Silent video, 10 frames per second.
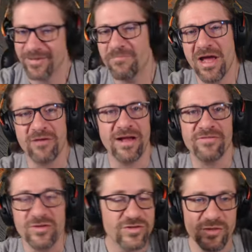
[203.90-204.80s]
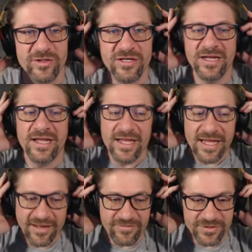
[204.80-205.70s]
Minecraft YouTuber,
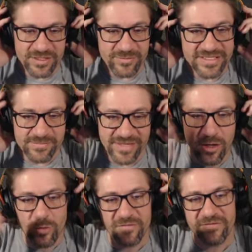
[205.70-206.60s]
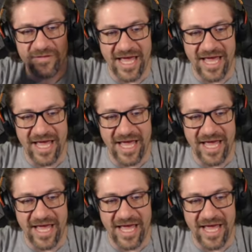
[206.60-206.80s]
and for some reason Meow Wolf